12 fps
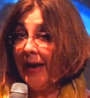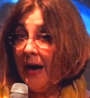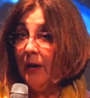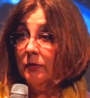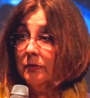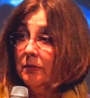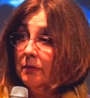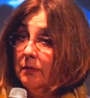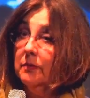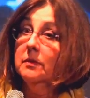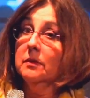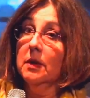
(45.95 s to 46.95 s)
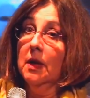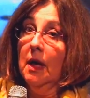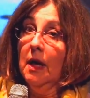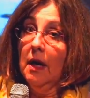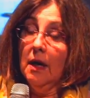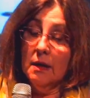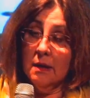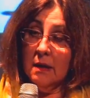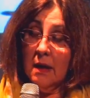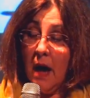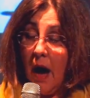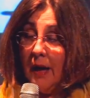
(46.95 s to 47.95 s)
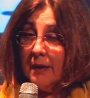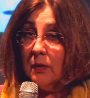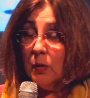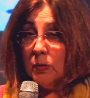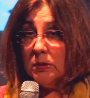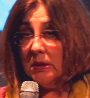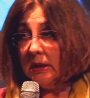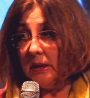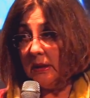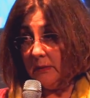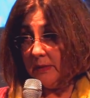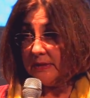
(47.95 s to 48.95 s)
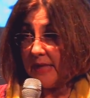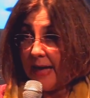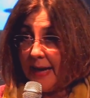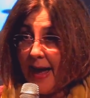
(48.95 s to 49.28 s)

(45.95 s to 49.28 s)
out not only was that